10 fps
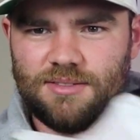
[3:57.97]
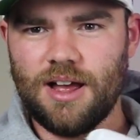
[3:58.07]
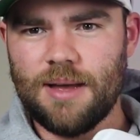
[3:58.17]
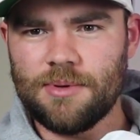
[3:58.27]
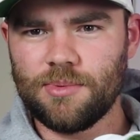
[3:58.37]

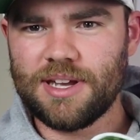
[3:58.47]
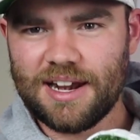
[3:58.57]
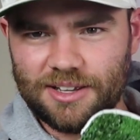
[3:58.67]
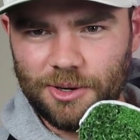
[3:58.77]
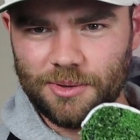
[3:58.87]
I mean, we
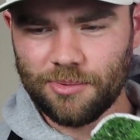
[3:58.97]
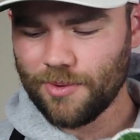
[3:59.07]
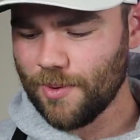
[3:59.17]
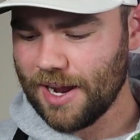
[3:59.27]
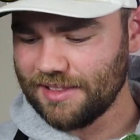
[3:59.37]
got to go with
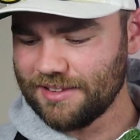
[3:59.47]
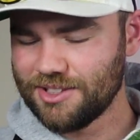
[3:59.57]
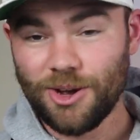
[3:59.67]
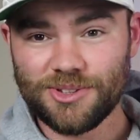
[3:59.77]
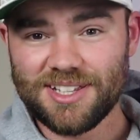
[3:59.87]
white.
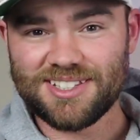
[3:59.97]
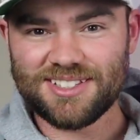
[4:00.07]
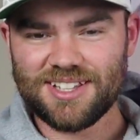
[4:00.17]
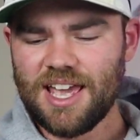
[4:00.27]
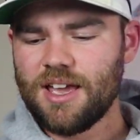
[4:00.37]
Yo, this
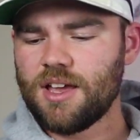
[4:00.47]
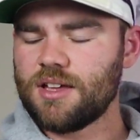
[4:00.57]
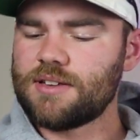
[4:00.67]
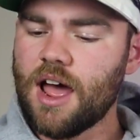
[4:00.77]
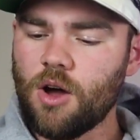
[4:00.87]
is.
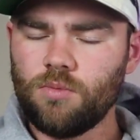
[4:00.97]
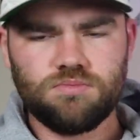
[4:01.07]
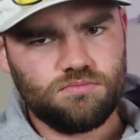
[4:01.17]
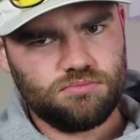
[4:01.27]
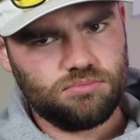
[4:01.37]
Now, oh.
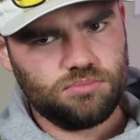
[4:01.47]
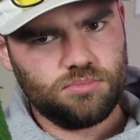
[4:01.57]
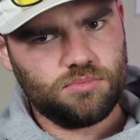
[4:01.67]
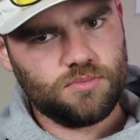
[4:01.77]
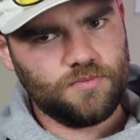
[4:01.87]

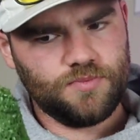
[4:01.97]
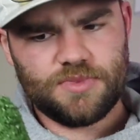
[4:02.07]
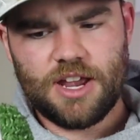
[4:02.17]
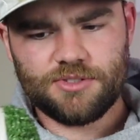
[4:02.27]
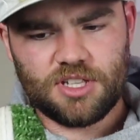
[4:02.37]

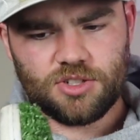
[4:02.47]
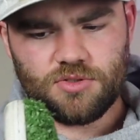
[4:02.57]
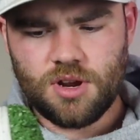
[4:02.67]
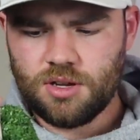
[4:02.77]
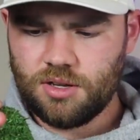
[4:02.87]
Now, is it
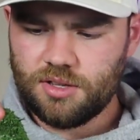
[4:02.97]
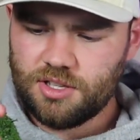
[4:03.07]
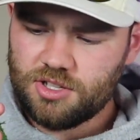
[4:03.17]
strong on the